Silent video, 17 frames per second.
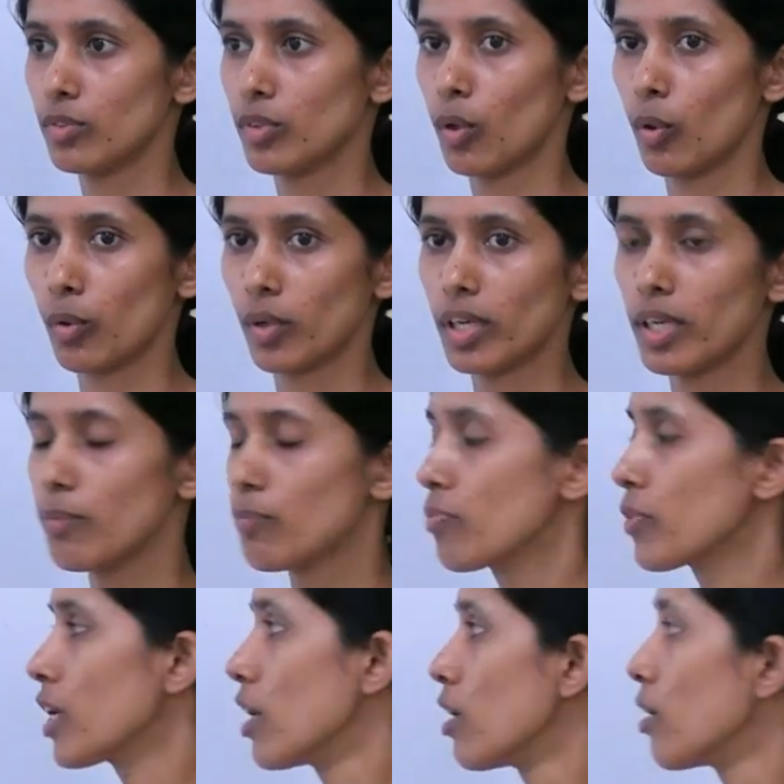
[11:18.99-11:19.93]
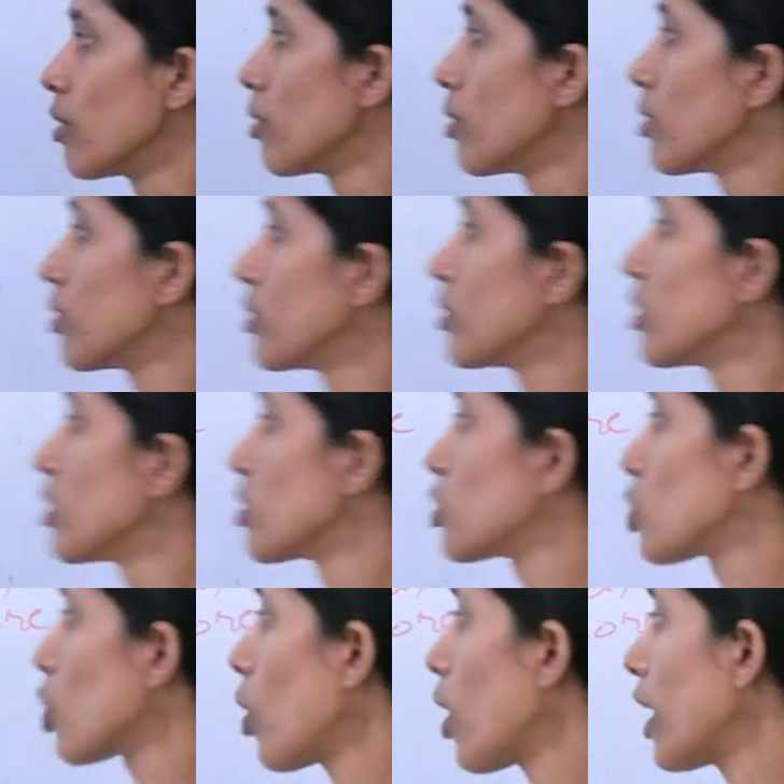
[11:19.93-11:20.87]
Okay.
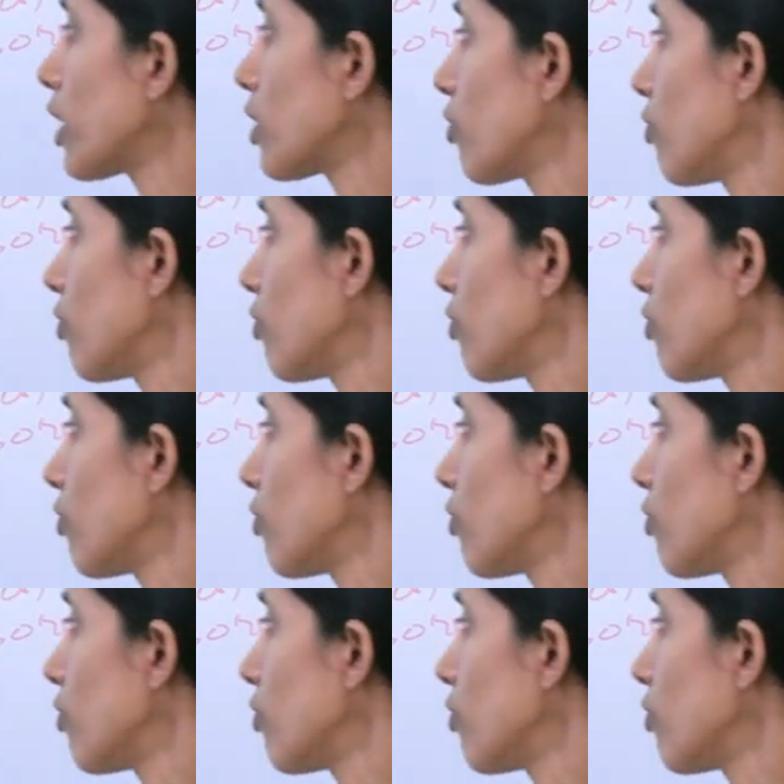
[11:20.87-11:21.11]
So at